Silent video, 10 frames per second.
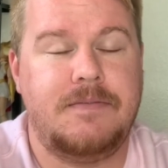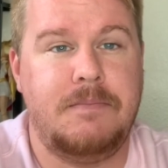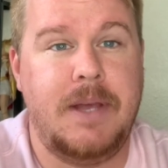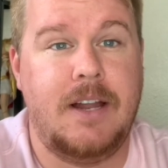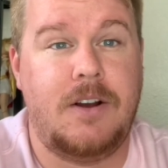
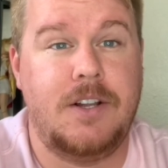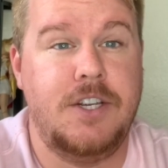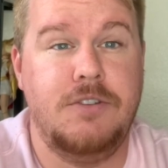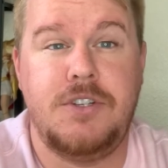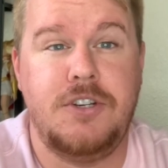been on
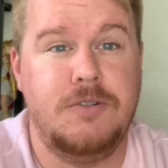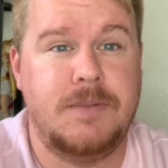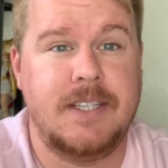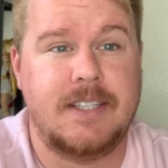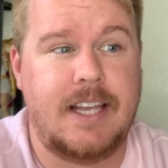YouTube
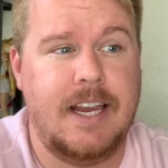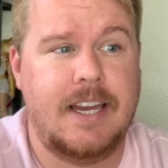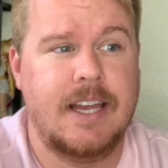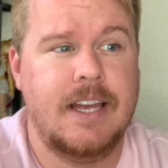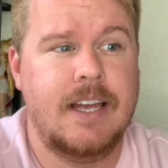since
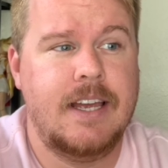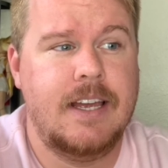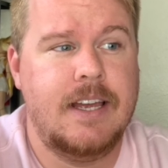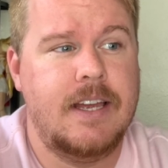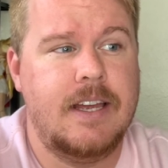like
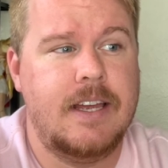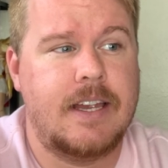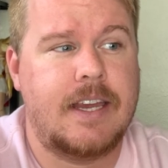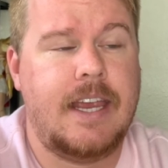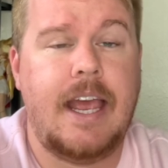
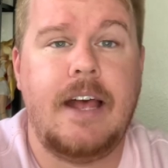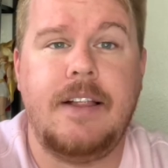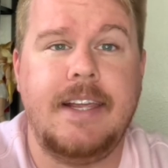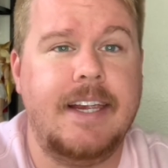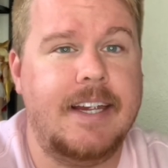
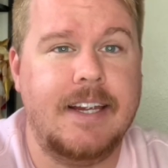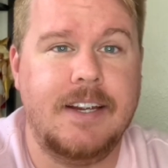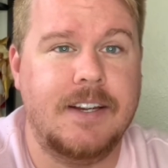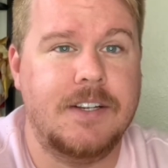Kelly's